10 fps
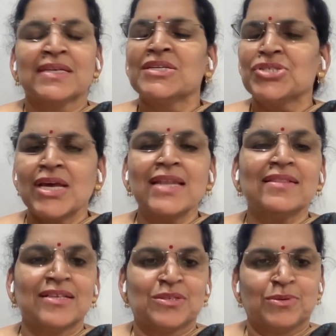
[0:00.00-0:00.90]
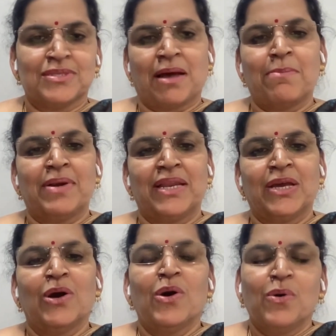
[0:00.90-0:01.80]
Share this to
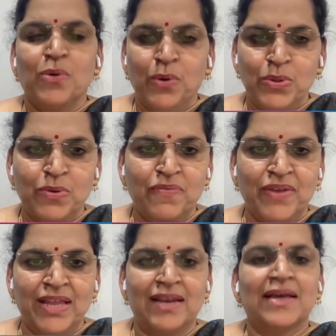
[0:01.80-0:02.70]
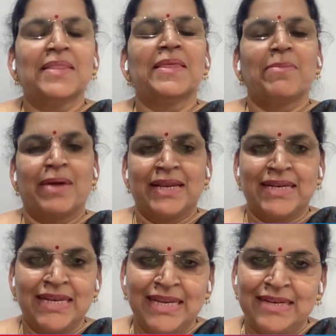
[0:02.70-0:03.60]
somebody who you feel they might
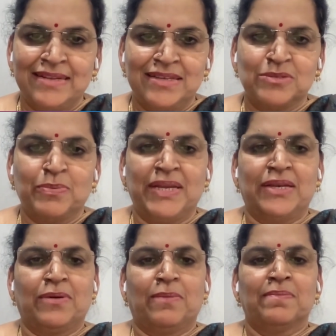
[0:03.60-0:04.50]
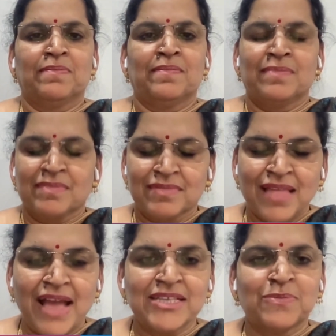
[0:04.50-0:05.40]
need this video.
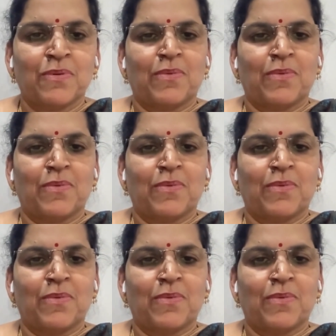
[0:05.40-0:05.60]
Thanks for